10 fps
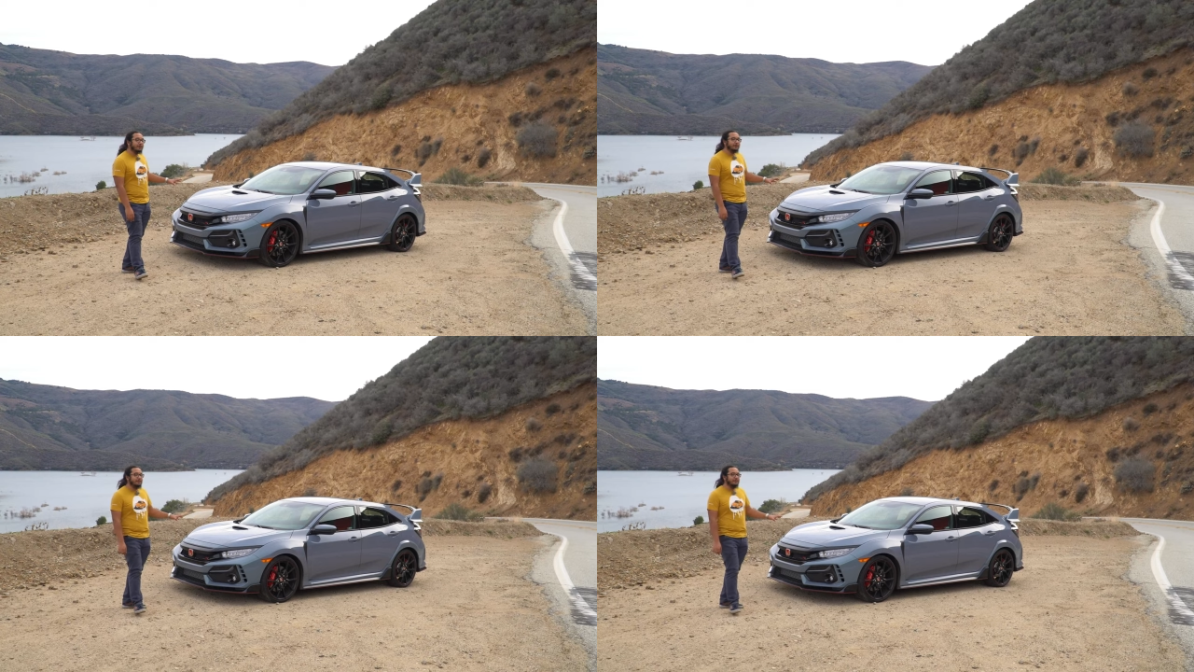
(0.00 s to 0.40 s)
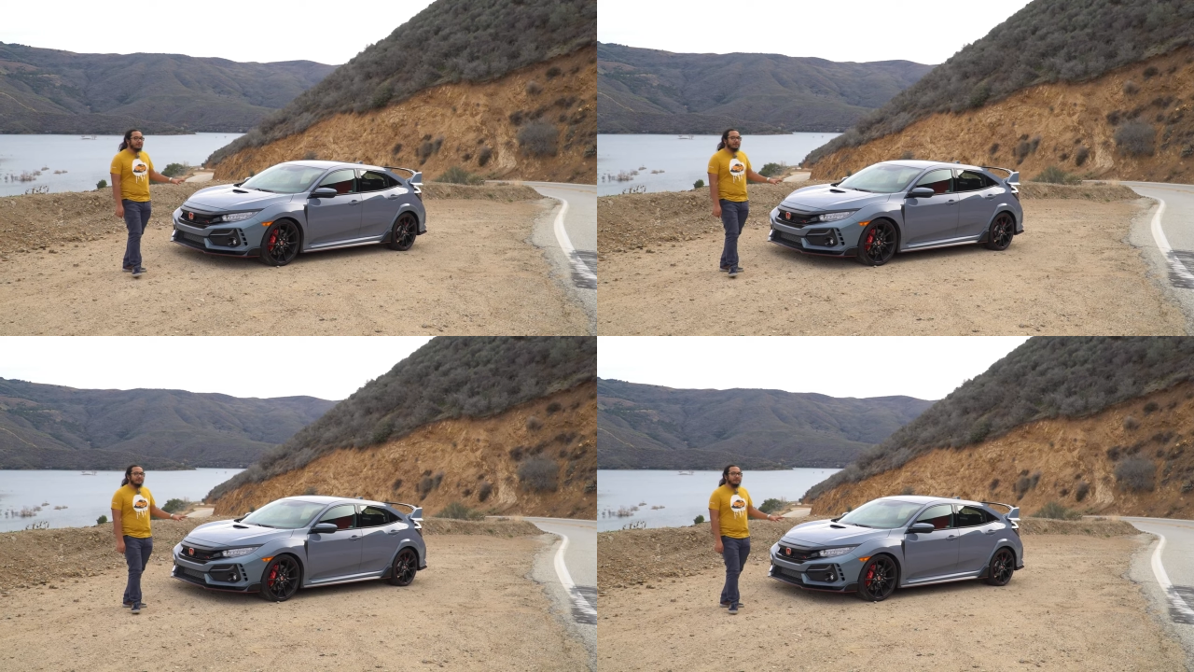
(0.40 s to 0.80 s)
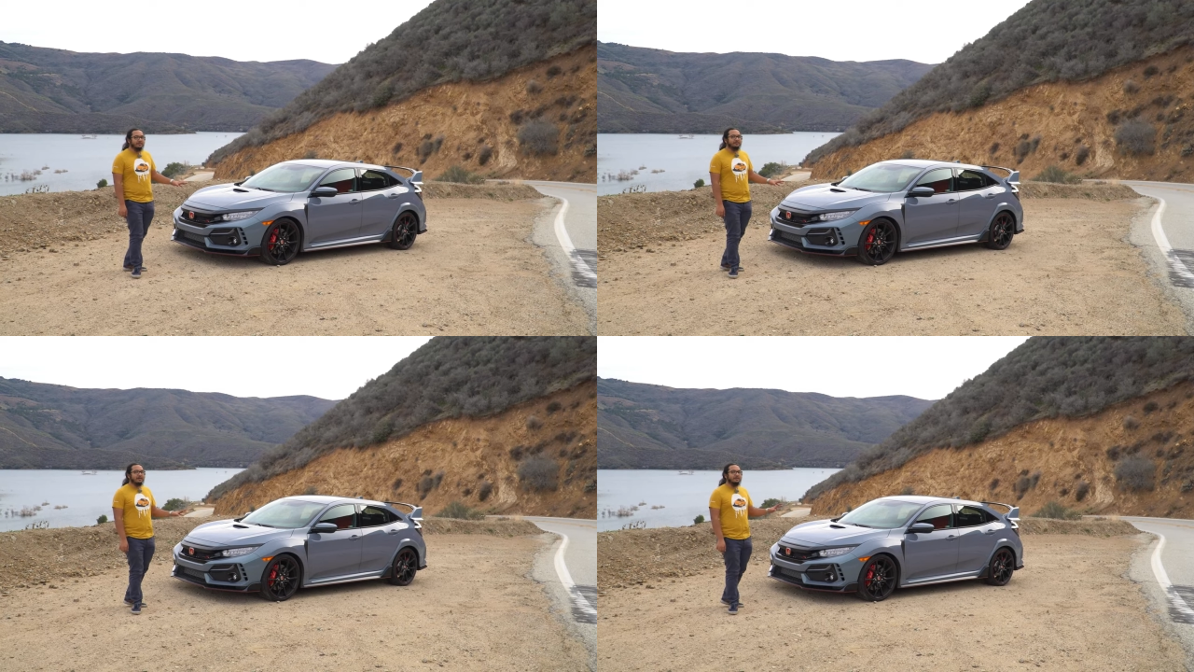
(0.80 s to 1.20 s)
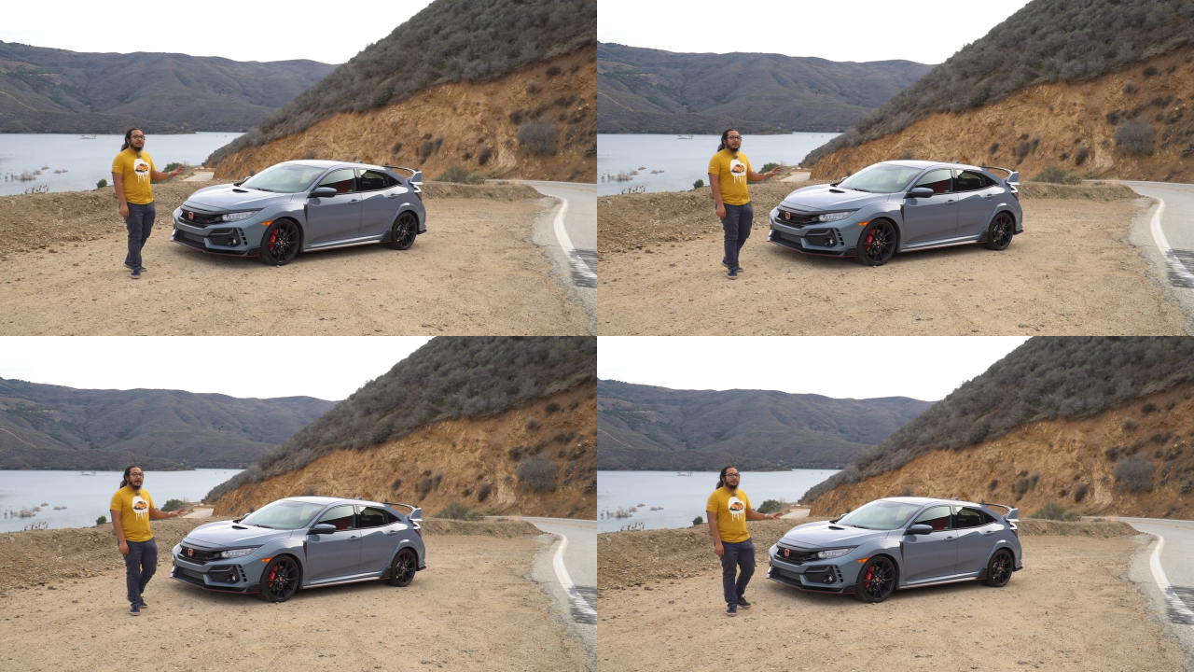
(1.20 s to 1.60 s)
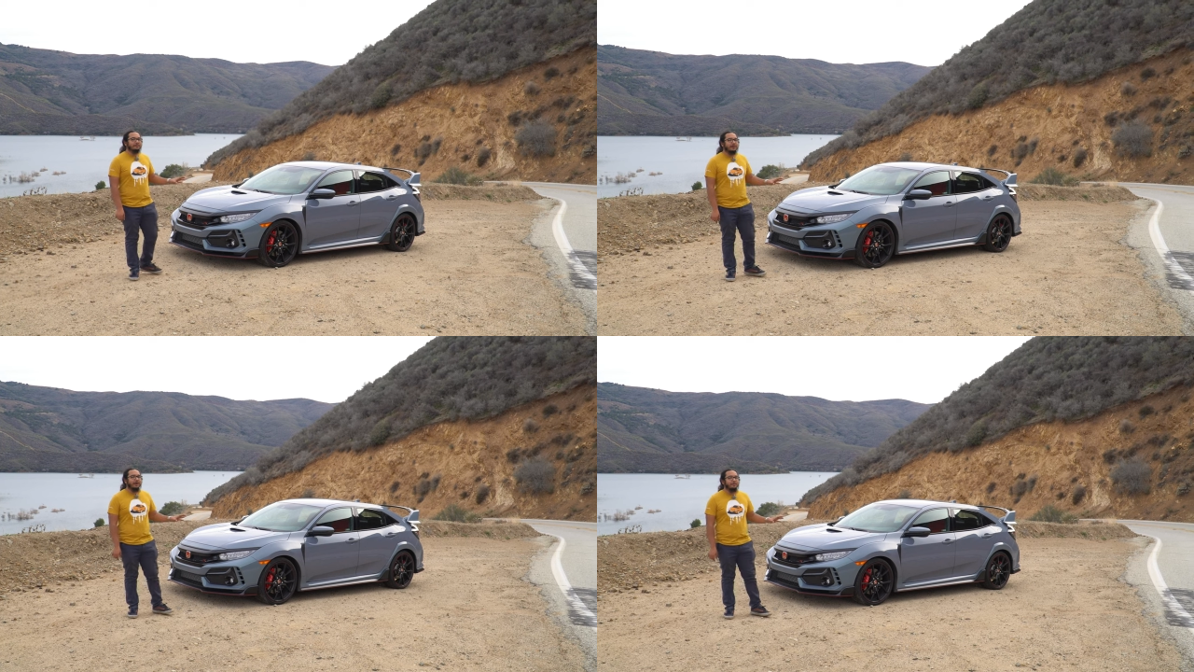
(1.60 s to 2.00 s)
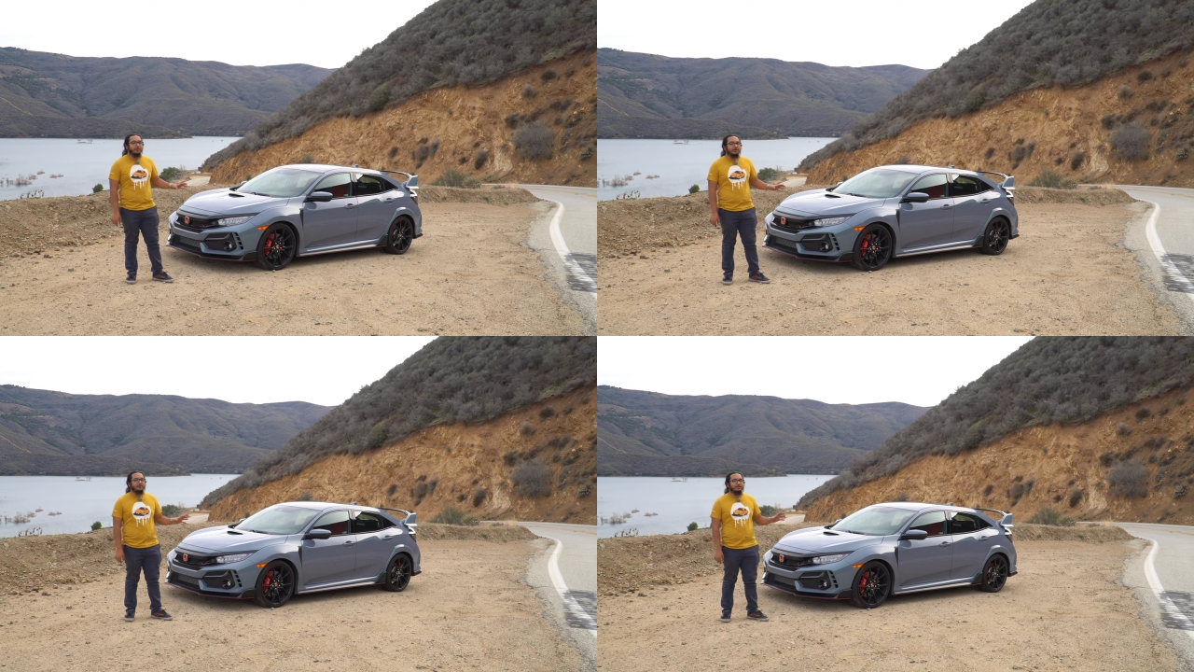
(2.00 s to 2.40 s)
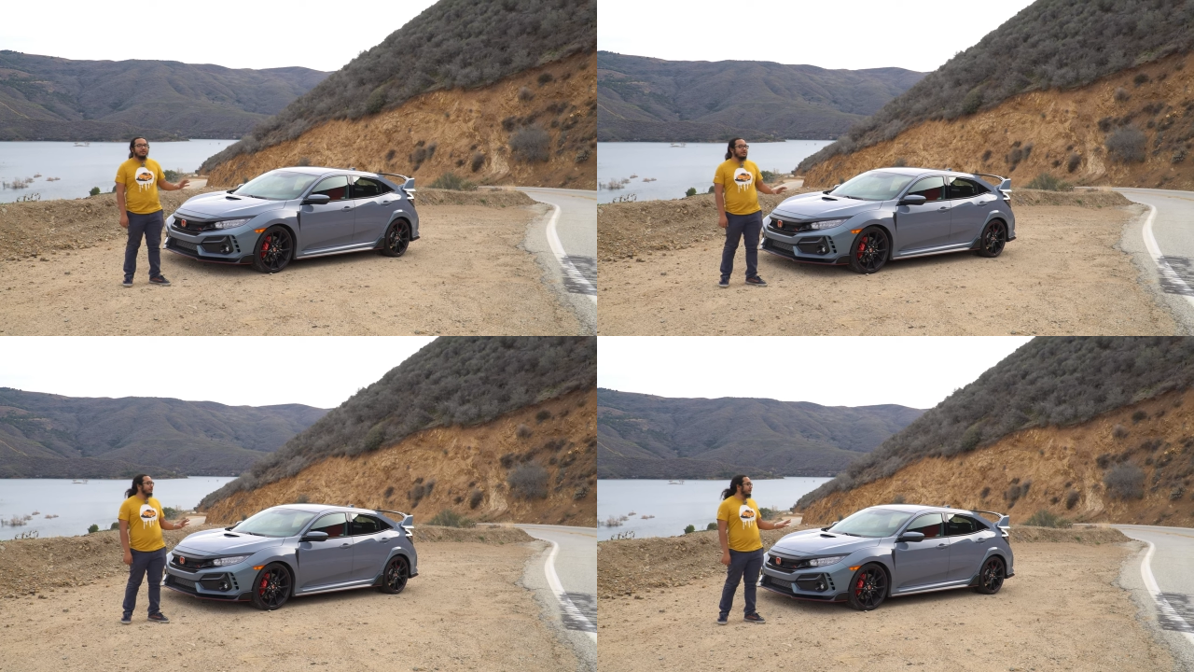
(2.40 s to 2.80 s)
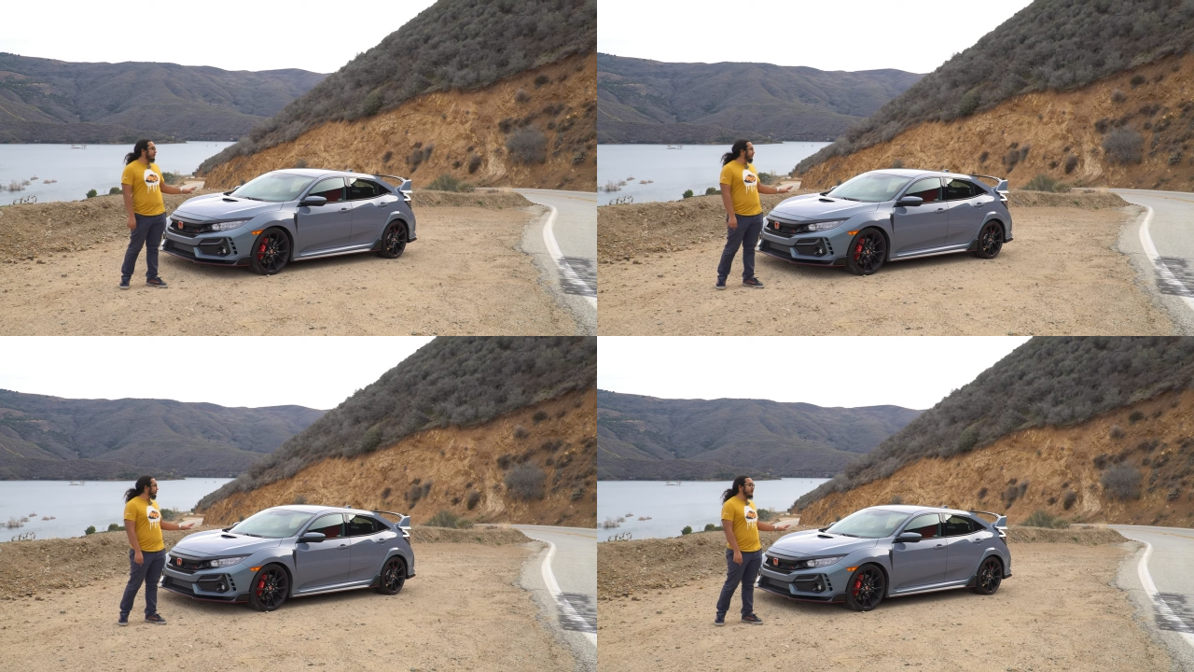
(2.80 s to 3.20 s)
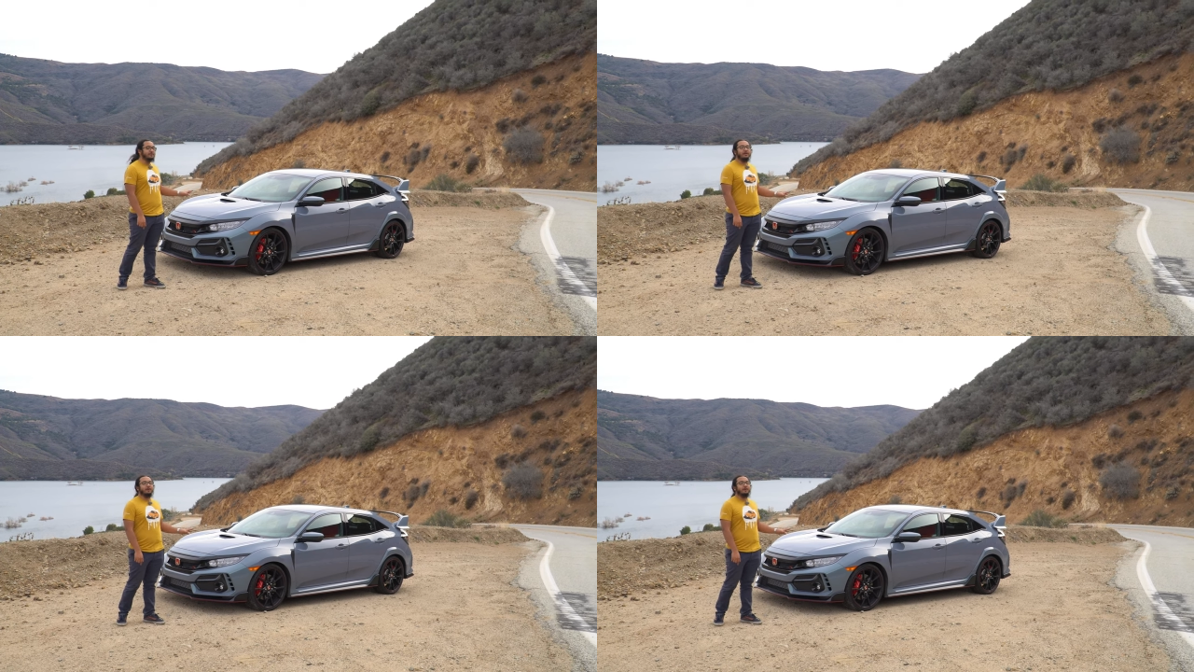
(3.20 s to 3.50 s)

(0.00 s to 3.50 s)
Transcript: No face is visible, so there are no lips to read.